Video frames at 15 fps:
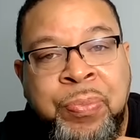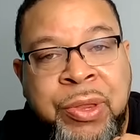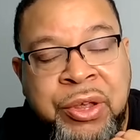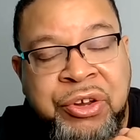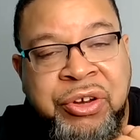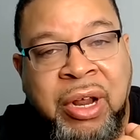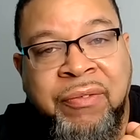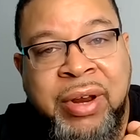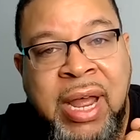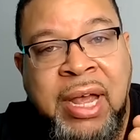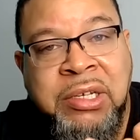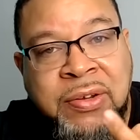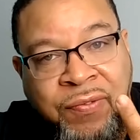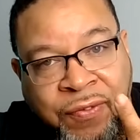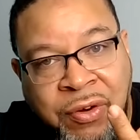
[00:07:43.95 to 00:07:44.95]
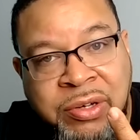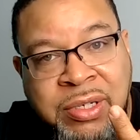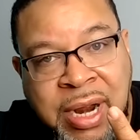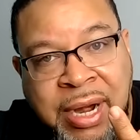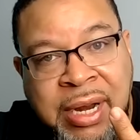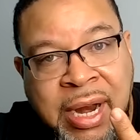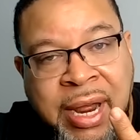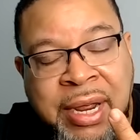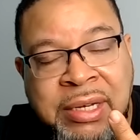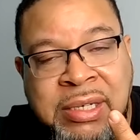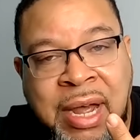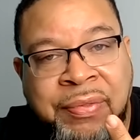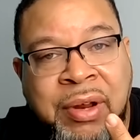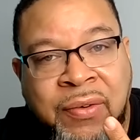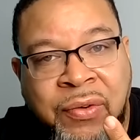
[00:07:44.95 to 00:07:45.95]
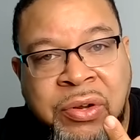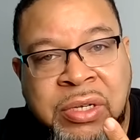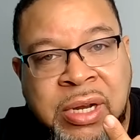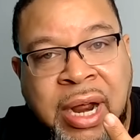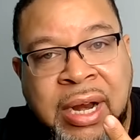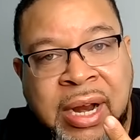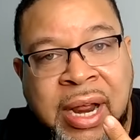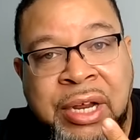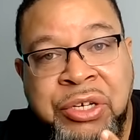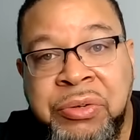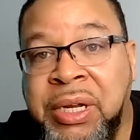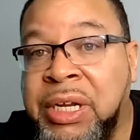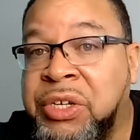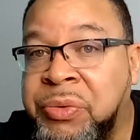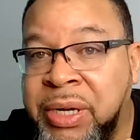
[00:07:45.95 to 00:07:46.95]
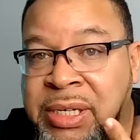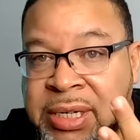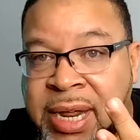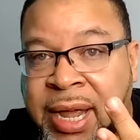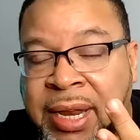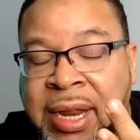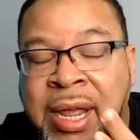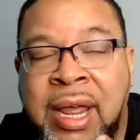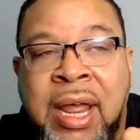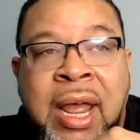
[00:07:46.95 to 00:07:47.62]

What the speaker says: You generally has the first 90 days. After the first 90 days, you need to extend.